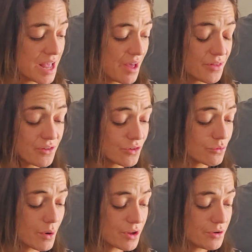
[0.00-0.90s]
If this is
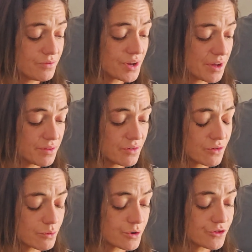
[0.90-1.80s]
what you've done, this
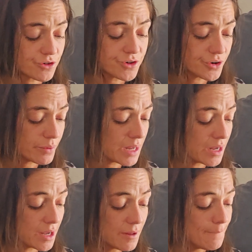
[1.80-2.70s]
is what you're doing,